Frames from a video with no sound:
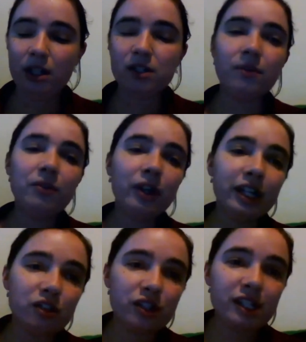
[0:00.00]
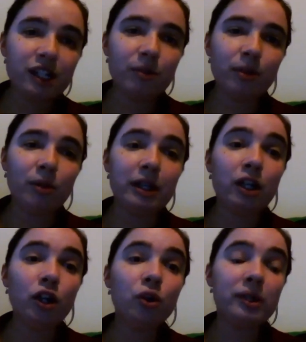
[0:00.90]
So I'm very interested at the moment in
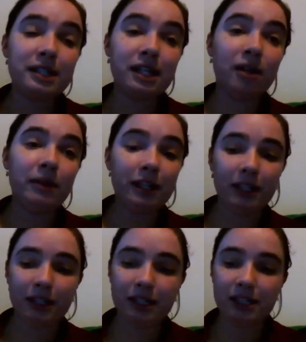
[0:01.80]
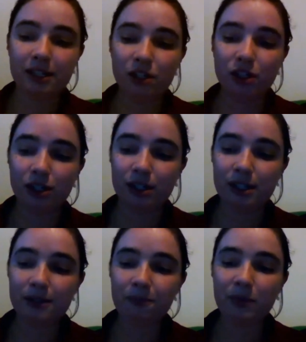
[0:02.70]
who is now making the
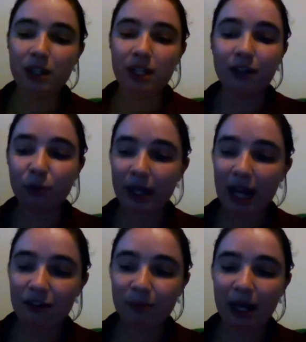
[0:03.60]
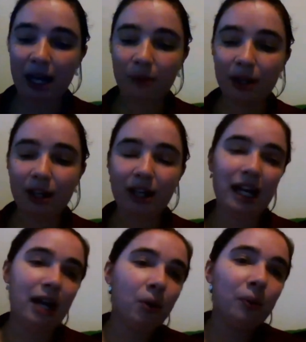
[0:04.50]
decisions. If we have power,
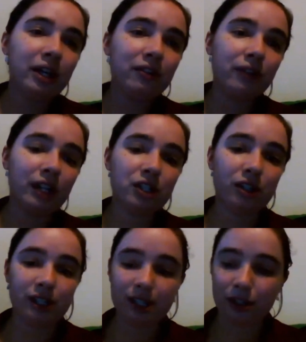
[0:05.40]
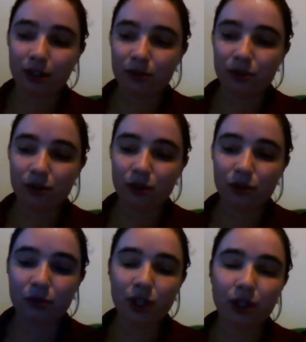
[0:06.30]
how are we enfranchising those
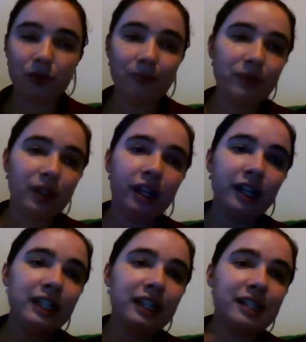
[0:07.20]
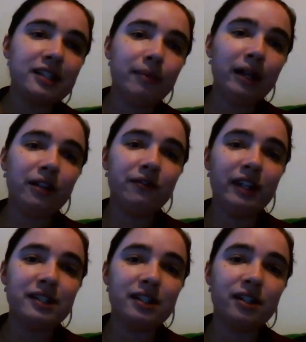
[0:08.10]
who don't? And I think this can
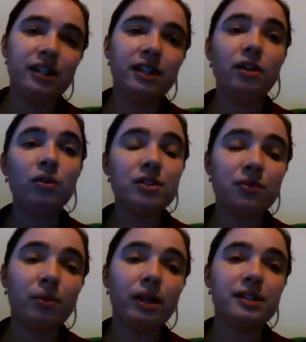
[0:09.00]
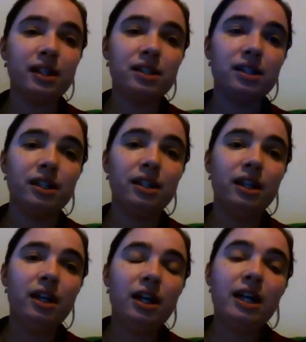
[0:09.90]
manifest in lots of ways, actually.
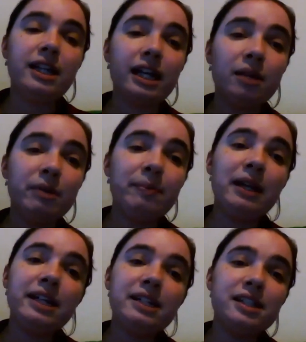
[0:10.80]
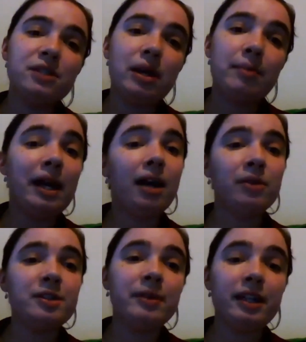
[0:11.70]
There can be places where power
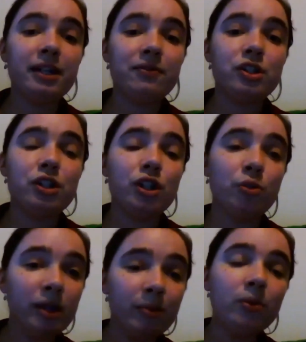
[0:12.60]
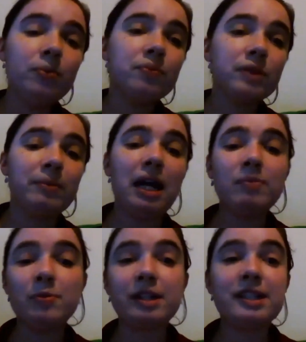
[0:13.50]
is being given to new people,
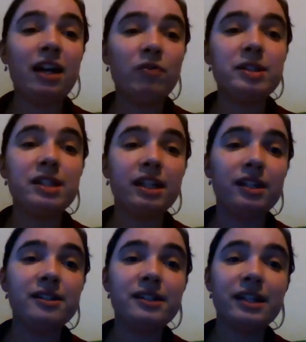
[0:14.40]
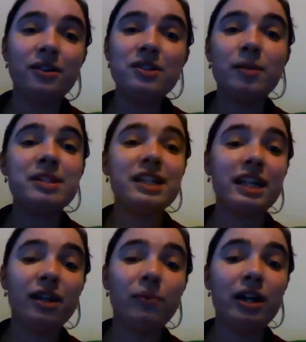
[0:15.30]
perhaps because they have particular skills, and I'm
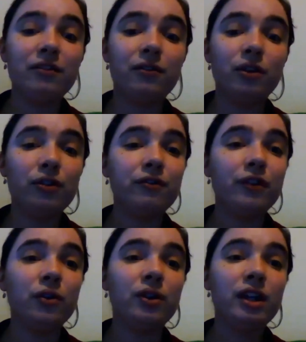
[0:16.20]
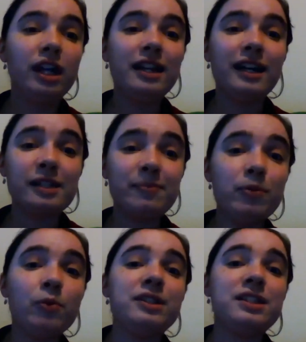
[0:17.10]
particularly aware that for a lot of folk, that's
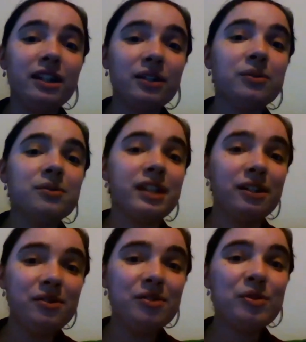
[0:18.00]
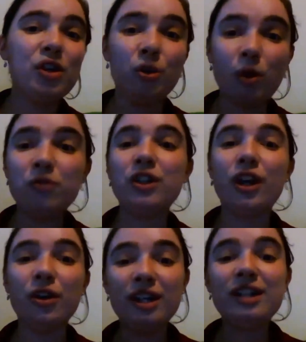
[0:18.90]
people with technical skills who often
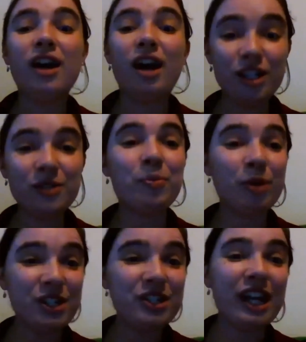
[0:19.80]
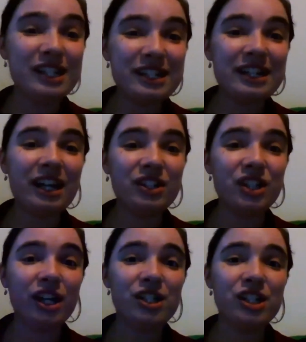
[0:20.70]
go underappreciated in our
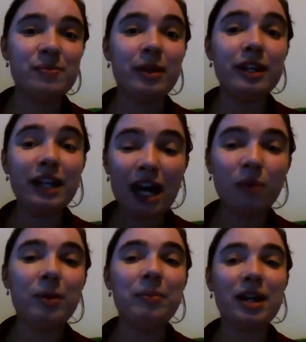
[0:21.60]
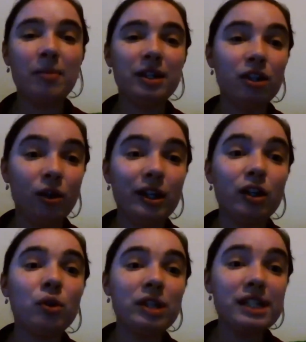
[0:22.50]
churches, but now we're becoming, you know,
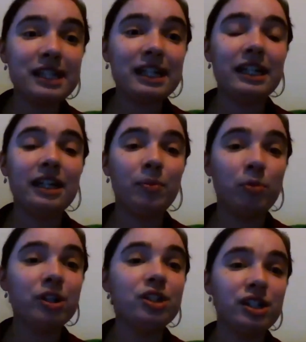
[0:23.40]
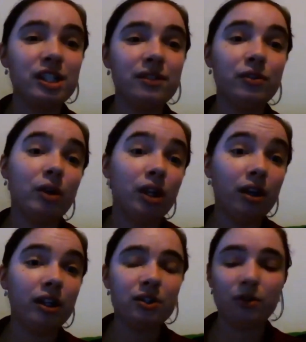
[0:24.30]
increasingly appreciative and
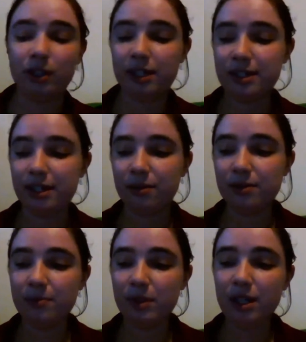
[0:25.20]
reliant on their skills.